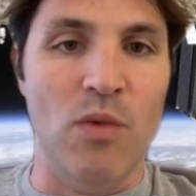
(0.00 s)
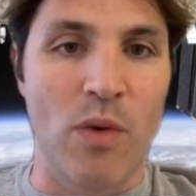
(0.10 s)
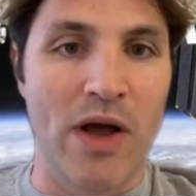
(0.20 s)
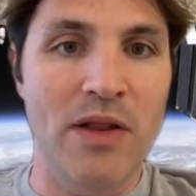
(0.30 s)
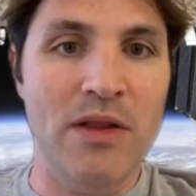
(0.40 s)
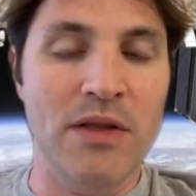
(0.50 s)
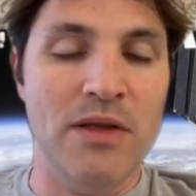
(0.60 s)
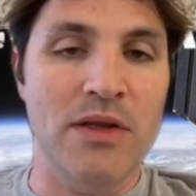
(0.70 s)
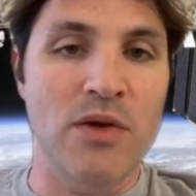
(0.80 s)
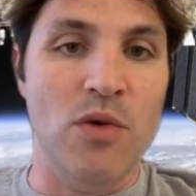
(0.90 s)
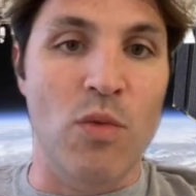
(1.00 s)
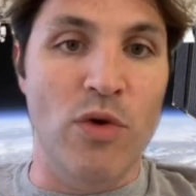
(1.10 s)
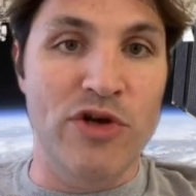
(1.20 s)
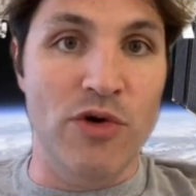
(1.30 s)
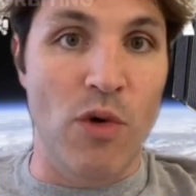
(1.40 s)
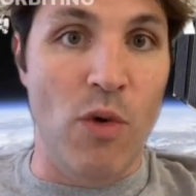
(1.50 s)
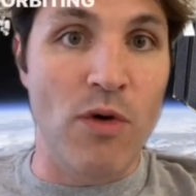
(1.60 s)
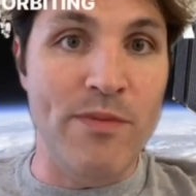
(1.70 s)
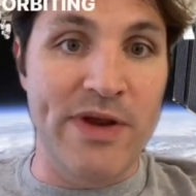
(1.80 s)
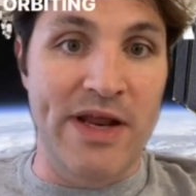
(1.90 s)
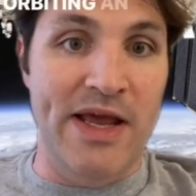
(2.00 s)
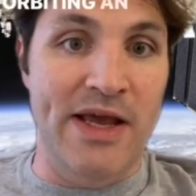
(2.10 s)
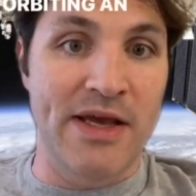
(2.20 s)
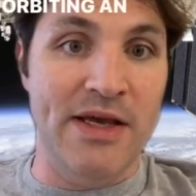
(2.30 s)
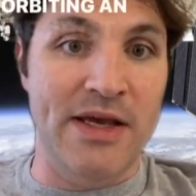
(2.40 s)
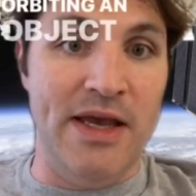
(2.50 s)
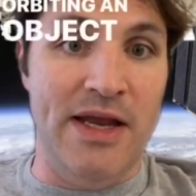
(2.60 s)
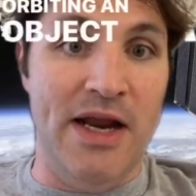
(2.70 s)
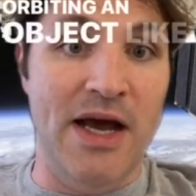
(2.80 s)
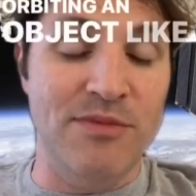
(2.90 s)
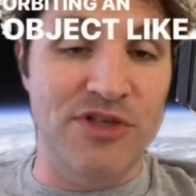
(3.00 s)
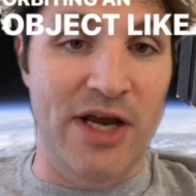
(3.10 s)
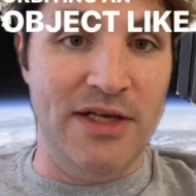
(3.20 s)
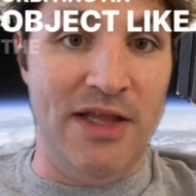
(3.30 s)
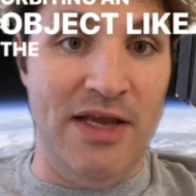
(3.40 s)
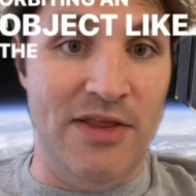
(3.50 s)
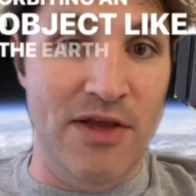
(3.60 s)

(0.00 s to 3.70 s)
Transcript: Well, when you're orbiting an object like the